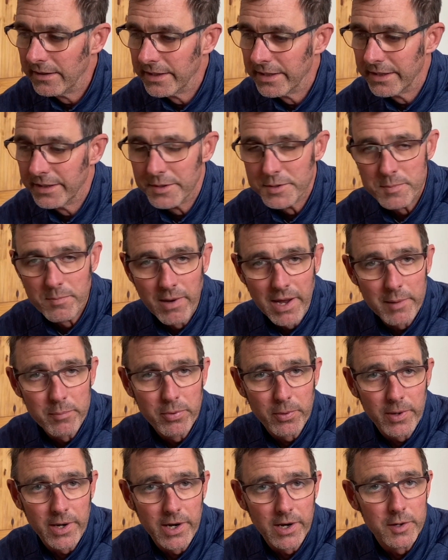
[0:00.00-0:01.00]
It is my
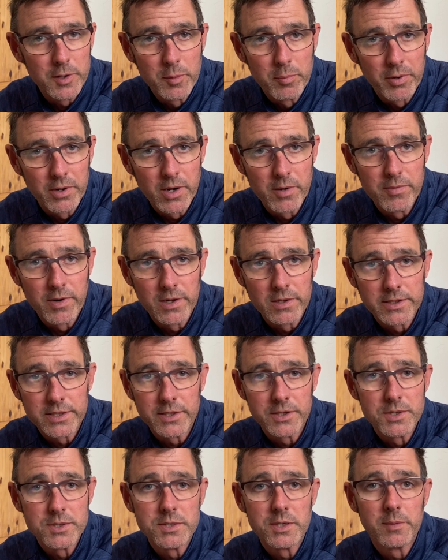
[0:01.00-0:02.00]
prayer and the prayer of our
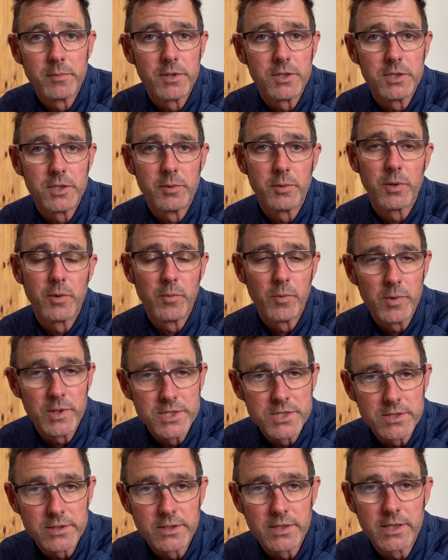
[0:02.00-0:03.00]
leadership that you would
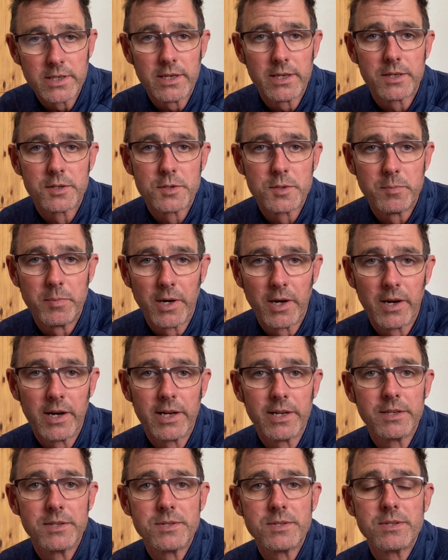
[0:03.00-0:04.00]
richly
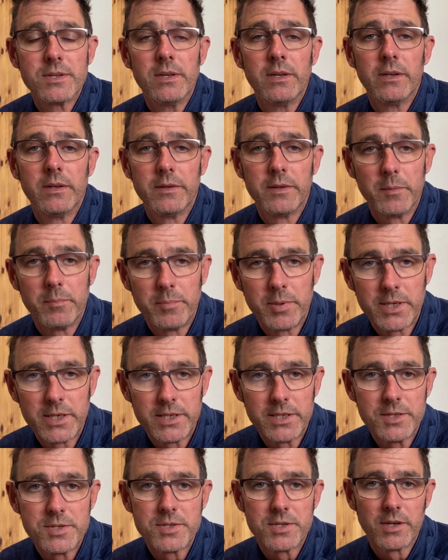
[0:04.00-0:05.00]
experience the
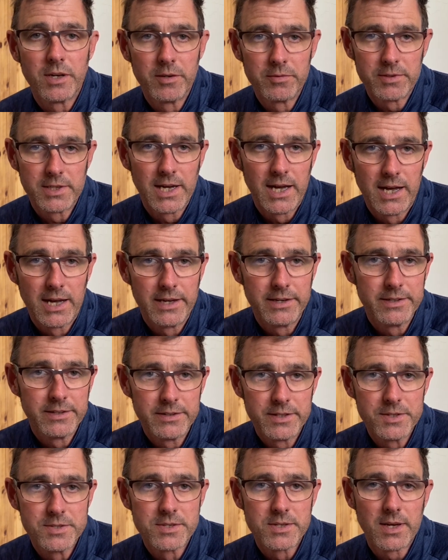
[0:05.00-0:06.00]
peace of God
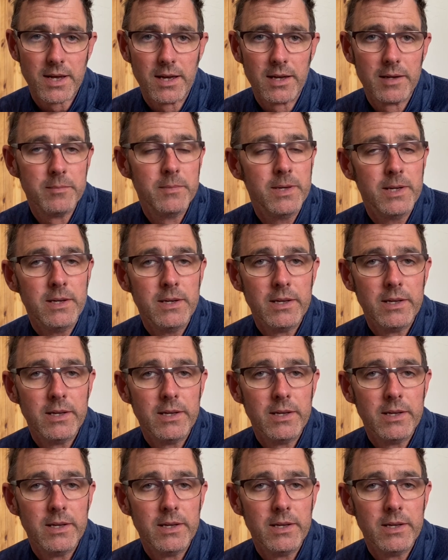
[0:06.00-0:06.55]
in this time.